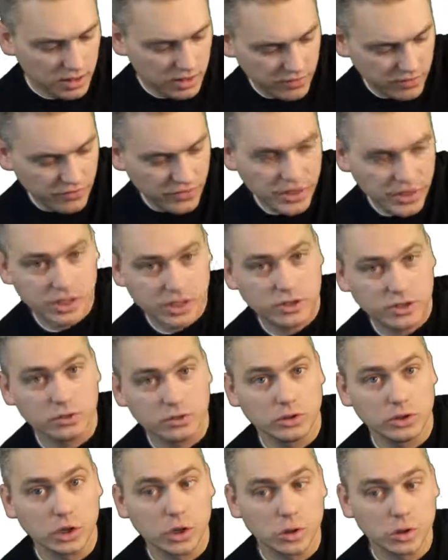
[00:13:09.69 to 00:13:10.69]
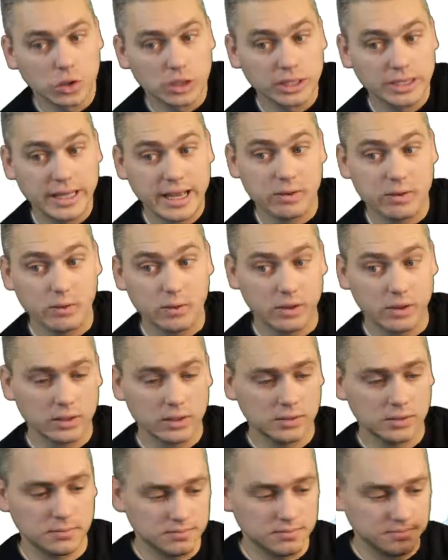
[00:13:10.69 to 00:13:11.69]
via your local
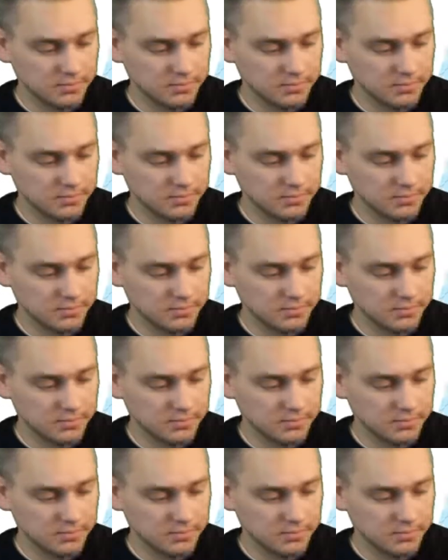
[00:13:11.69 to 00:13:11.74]
network.